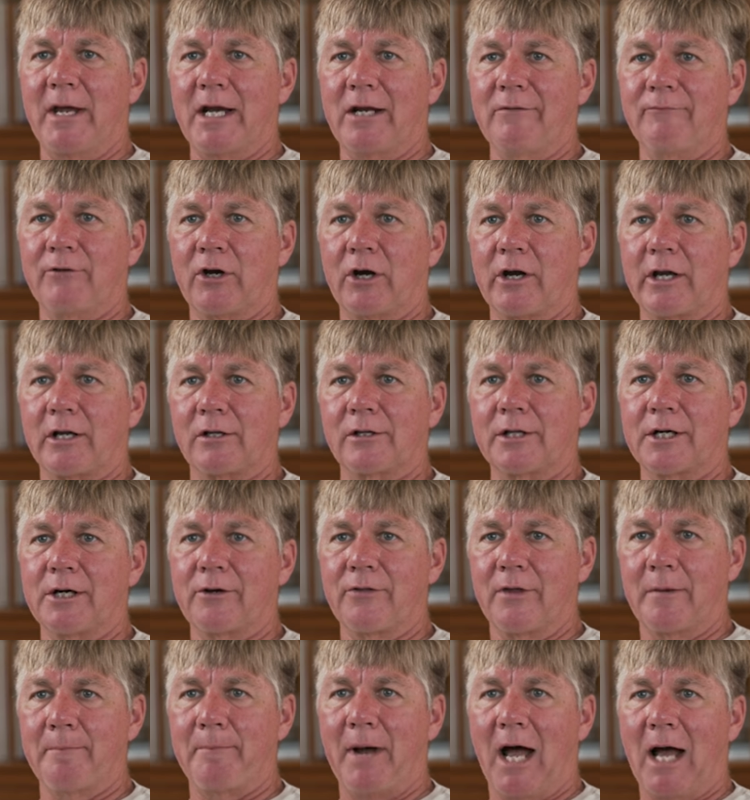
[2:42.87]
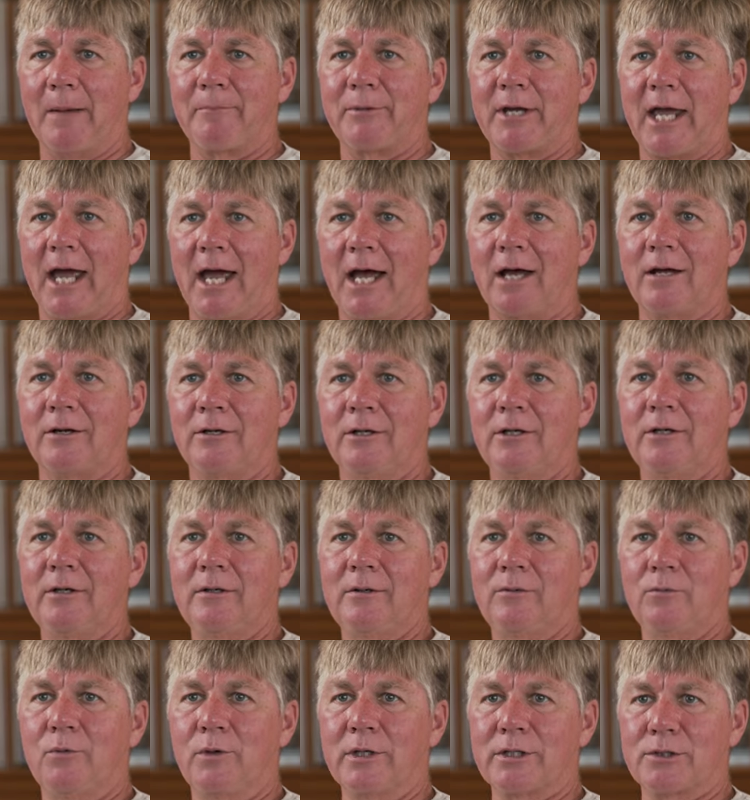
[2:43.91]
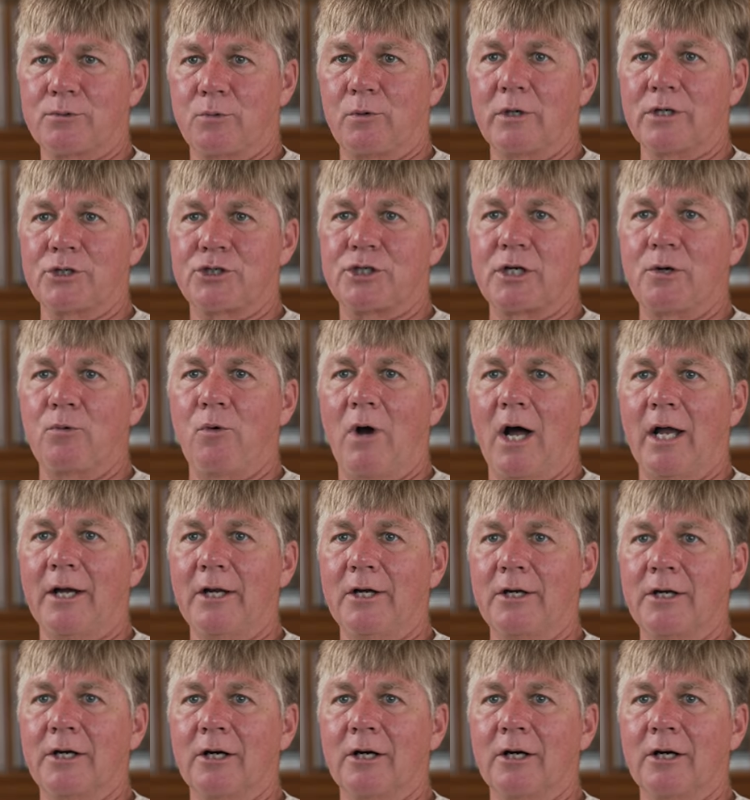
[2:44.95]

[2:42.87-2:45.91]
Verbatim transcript: made it very clear that Bobcat was what she wanted